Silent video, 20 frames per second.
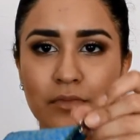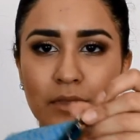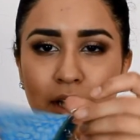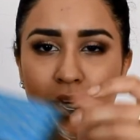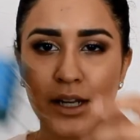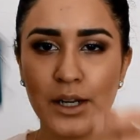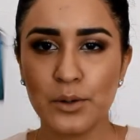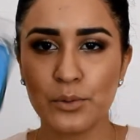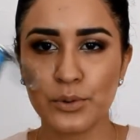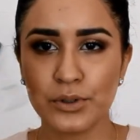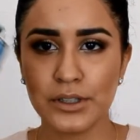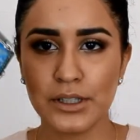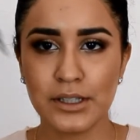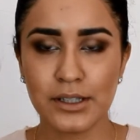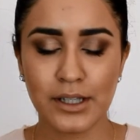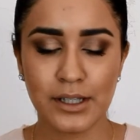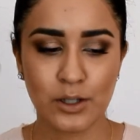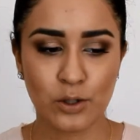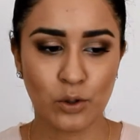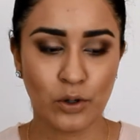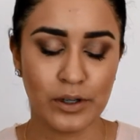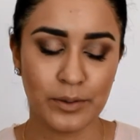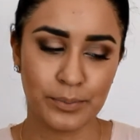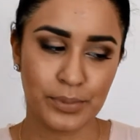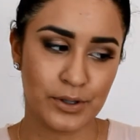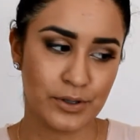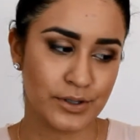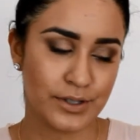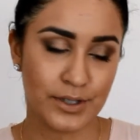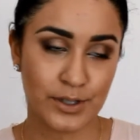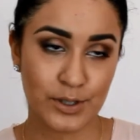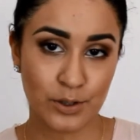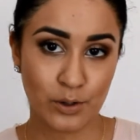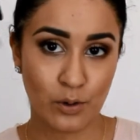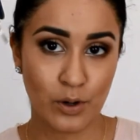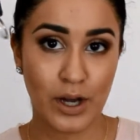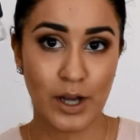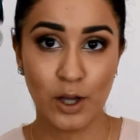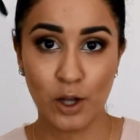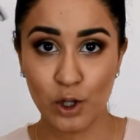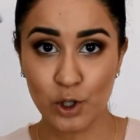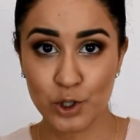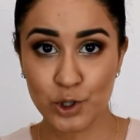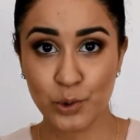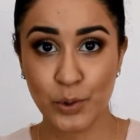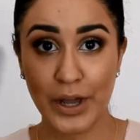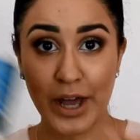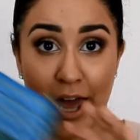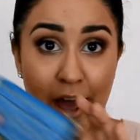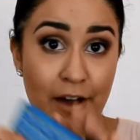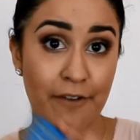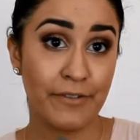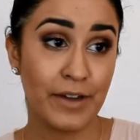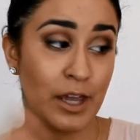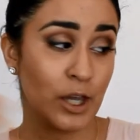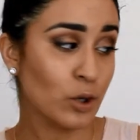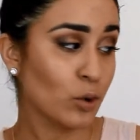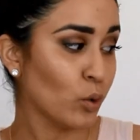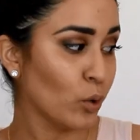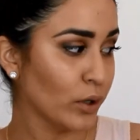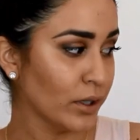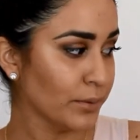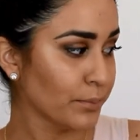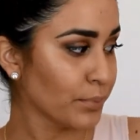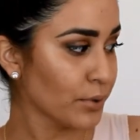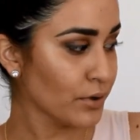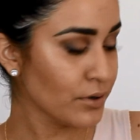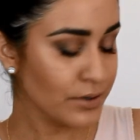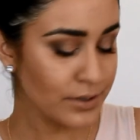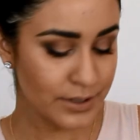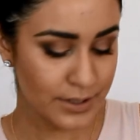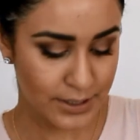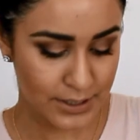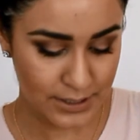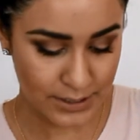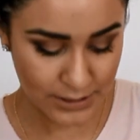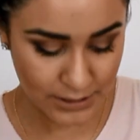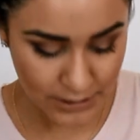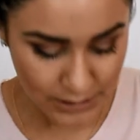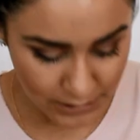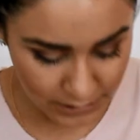And I really like coin purses, so I also have a coin purse.